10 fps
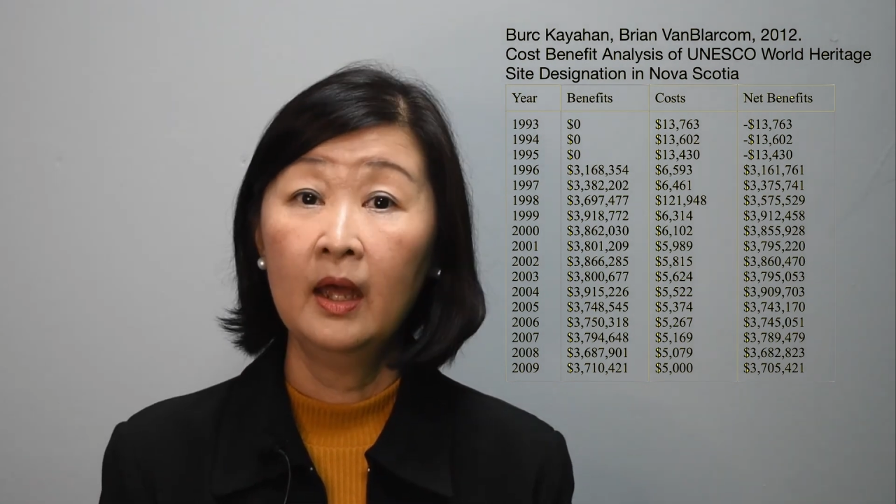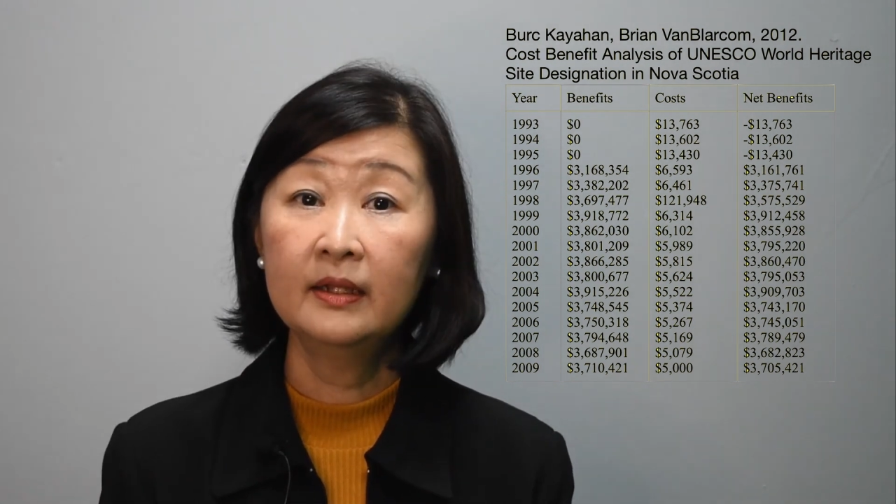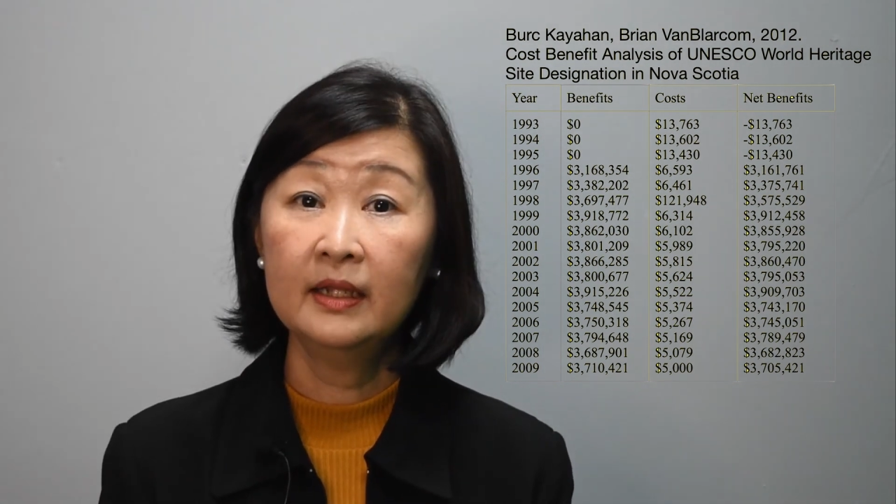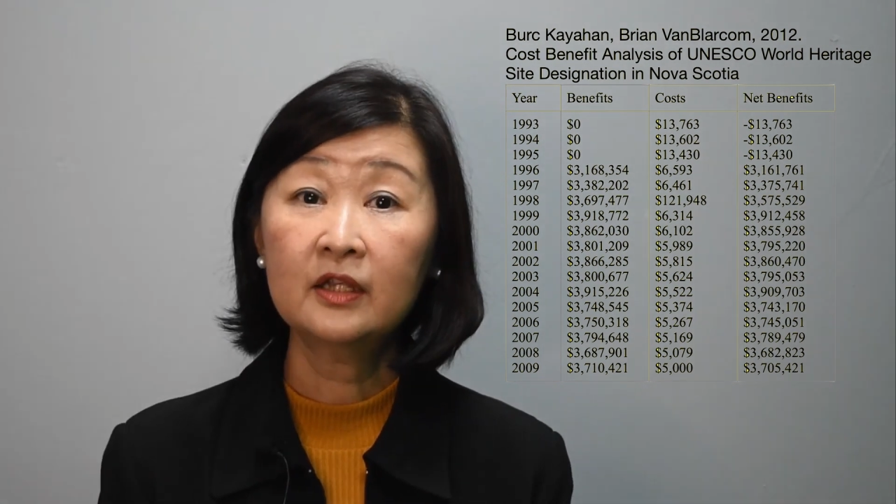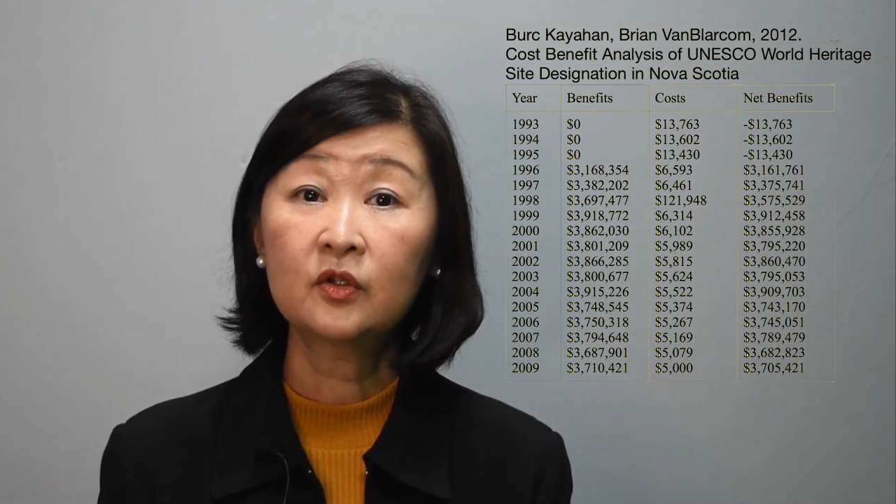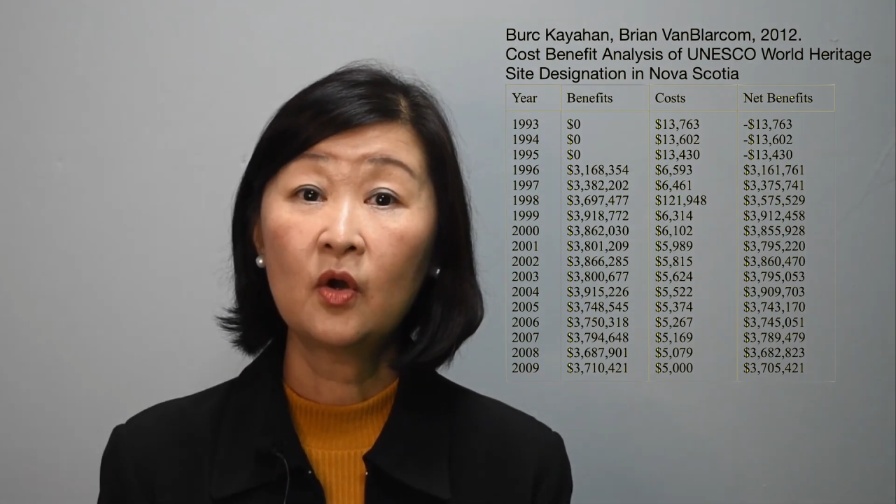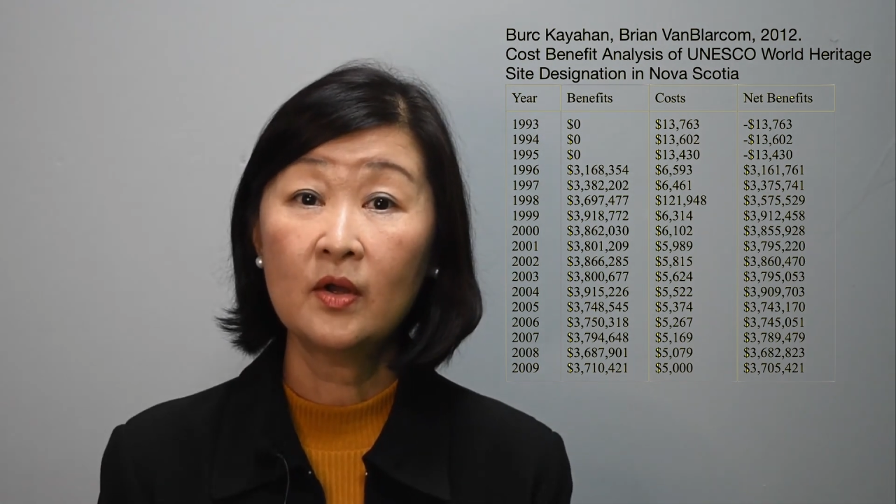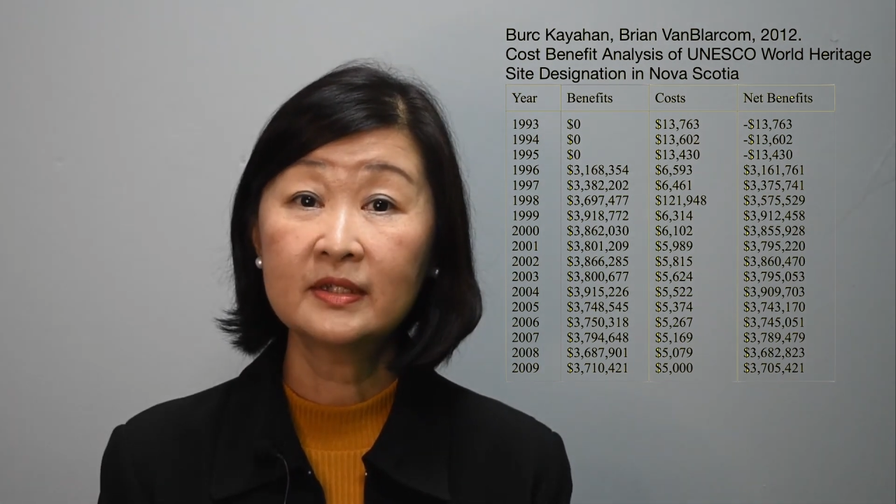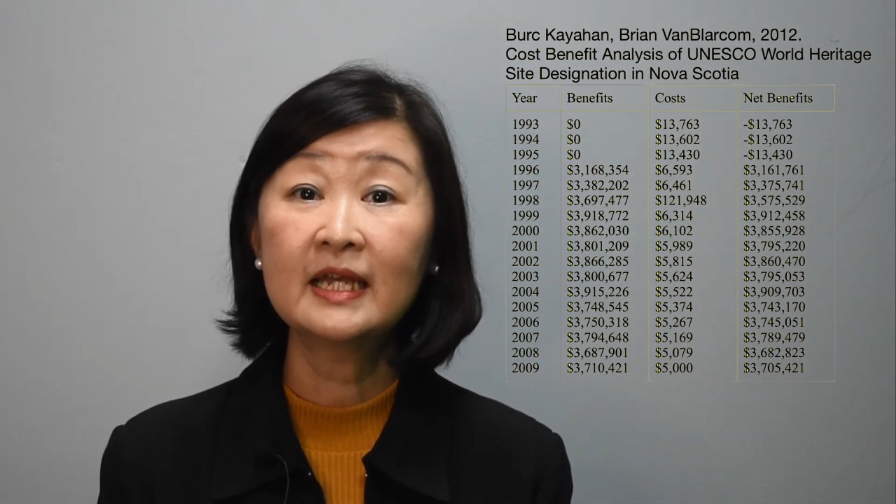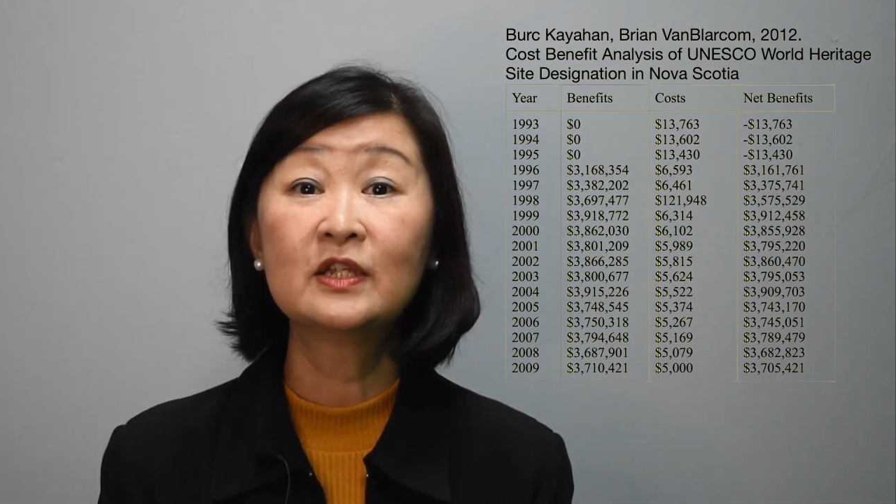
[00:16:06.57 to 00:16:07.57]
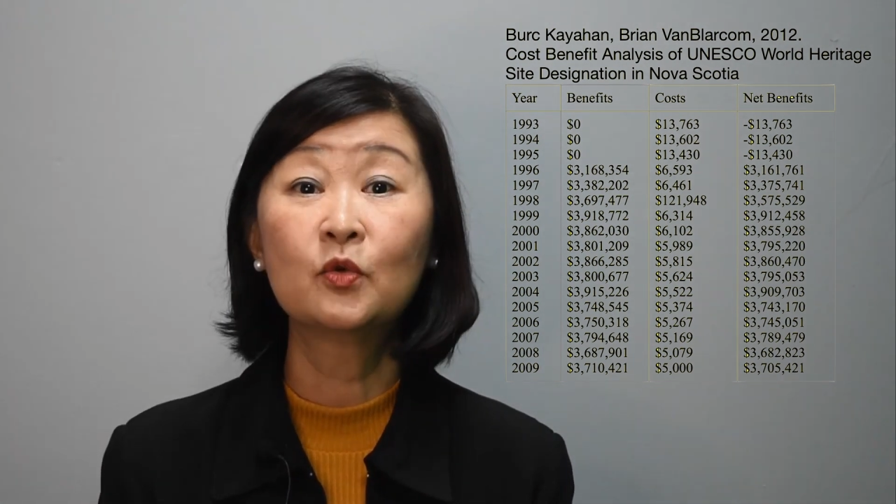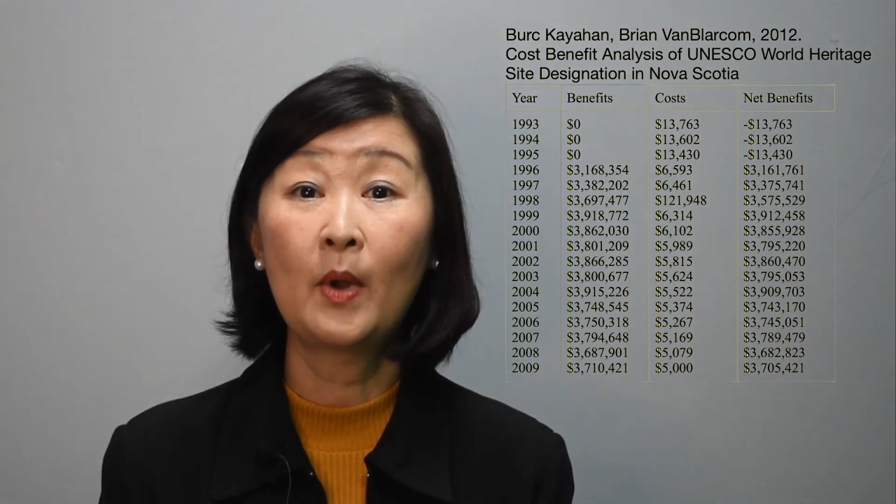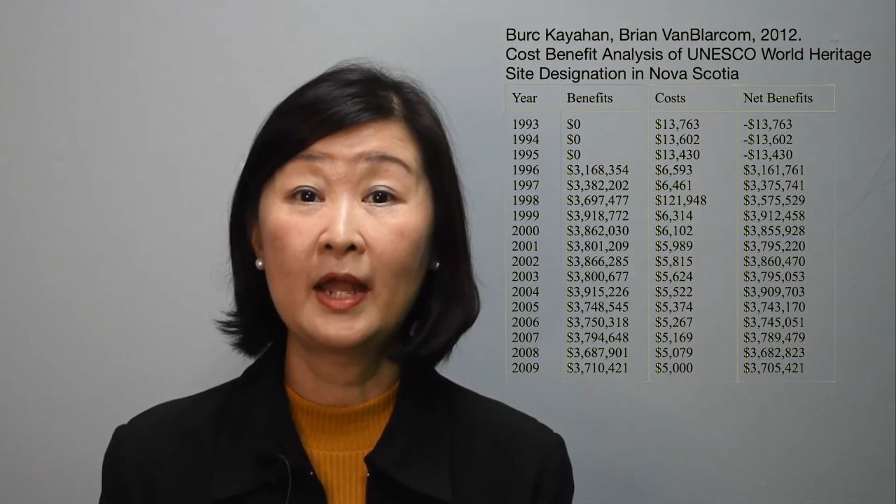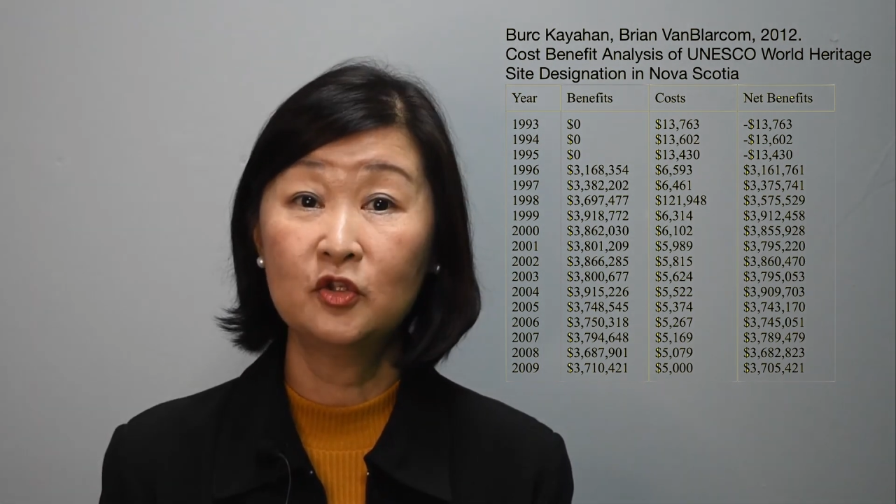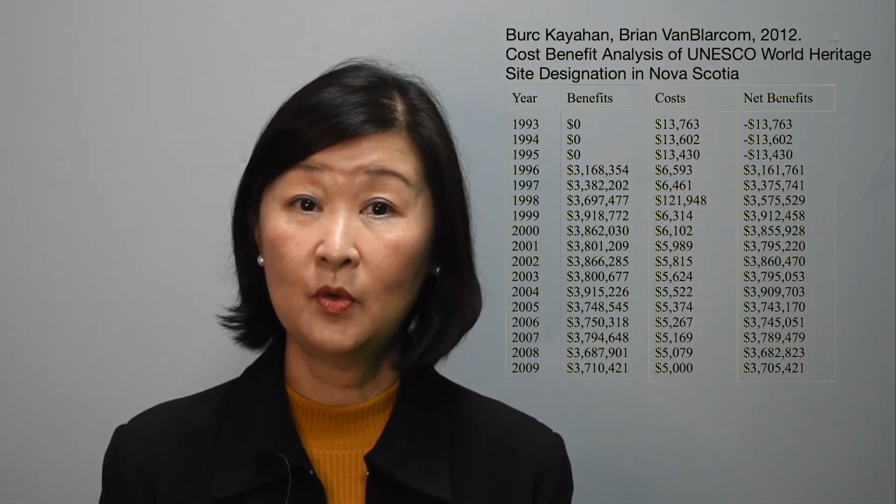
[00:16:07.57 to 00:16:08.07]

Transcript: A net cost is when